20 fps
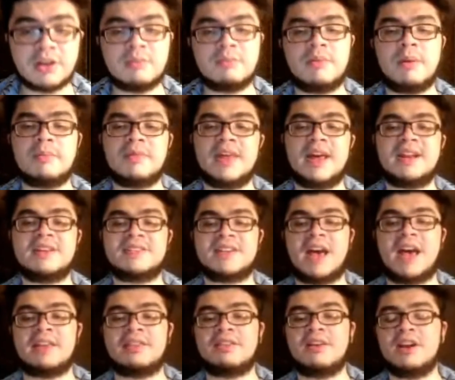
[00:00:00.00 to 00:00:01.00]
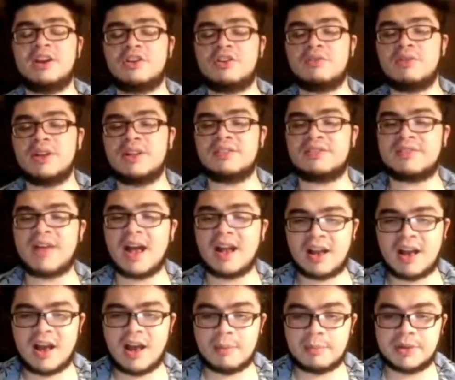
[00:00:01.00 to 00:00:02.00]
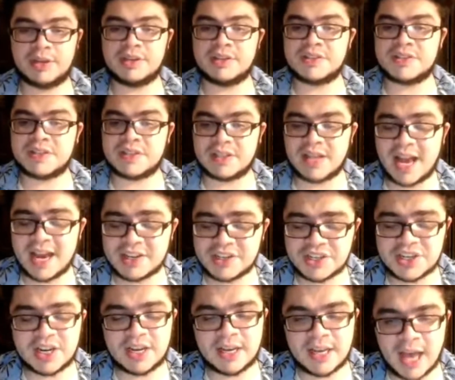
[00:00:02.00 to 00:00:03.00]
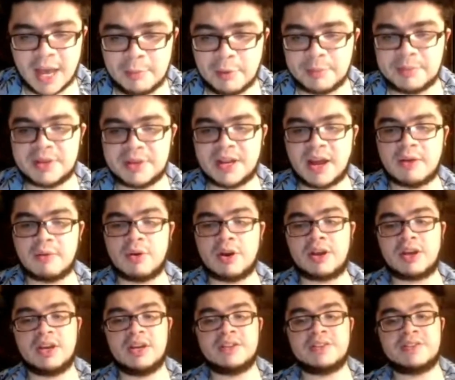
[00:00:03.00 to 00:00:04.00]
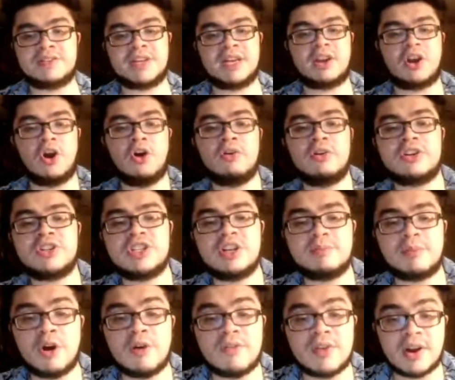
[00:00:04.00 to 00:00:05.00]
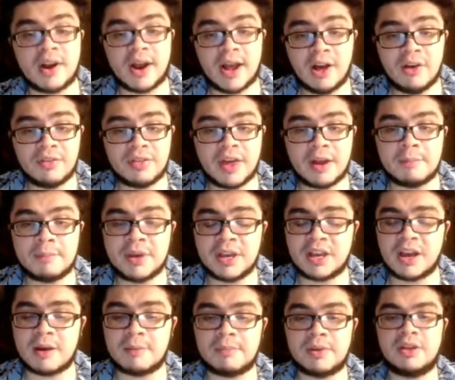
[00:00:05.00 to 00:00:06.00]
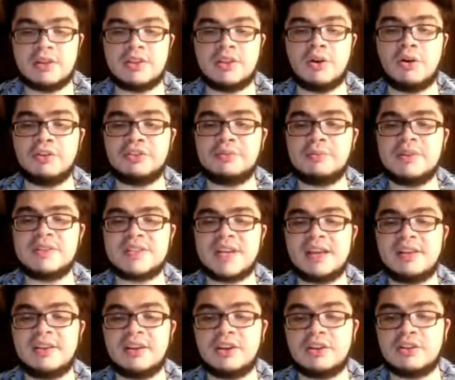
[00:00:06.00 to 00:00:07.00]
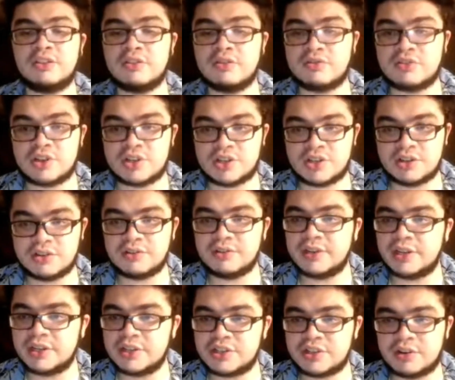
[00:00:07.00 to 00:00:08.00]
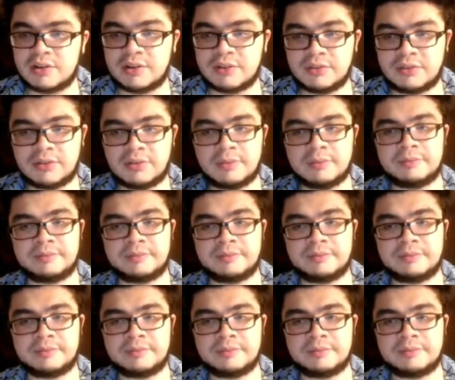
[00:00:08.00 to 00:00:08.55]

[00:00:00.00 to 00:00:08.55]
Remember, that is athleticgreens.com/MLB Network to take ownership over your health and pick up the ultimate daily nutritional insurance.